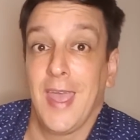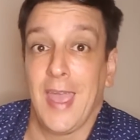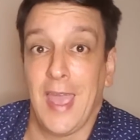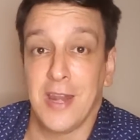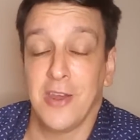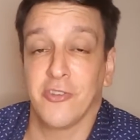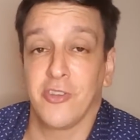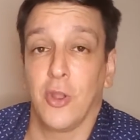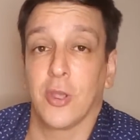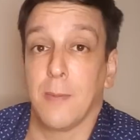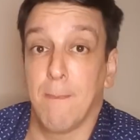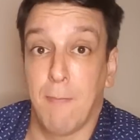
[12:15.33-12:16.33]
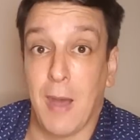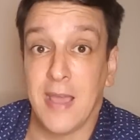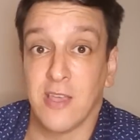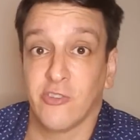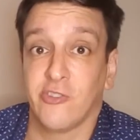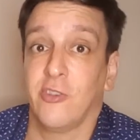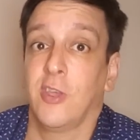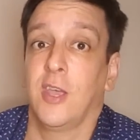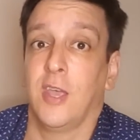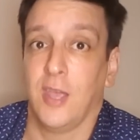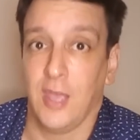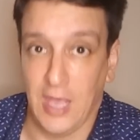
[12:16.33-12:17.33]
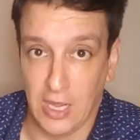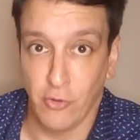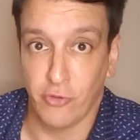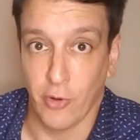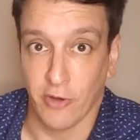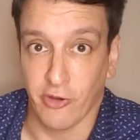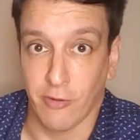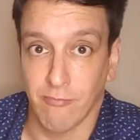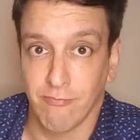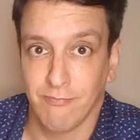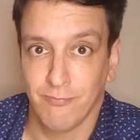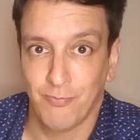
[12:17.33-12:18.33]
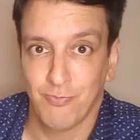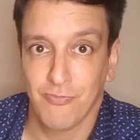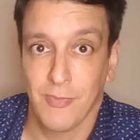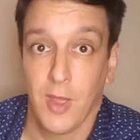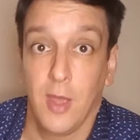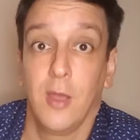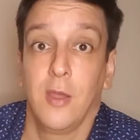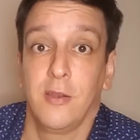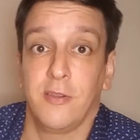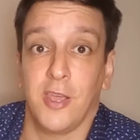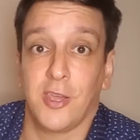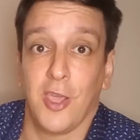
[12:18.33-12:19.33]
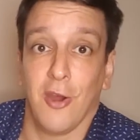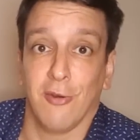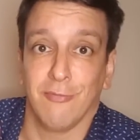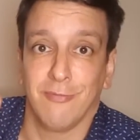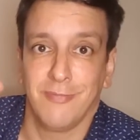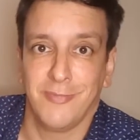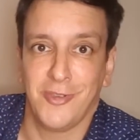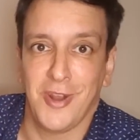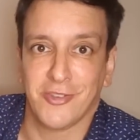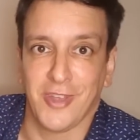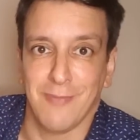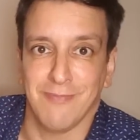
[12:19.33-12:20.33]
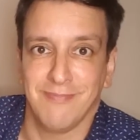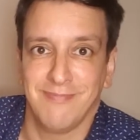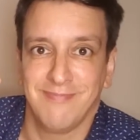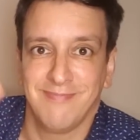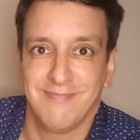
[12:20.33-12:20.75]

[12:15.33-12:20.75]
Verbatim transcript: And here's a look at bias and nutrition. Take care. See you next time.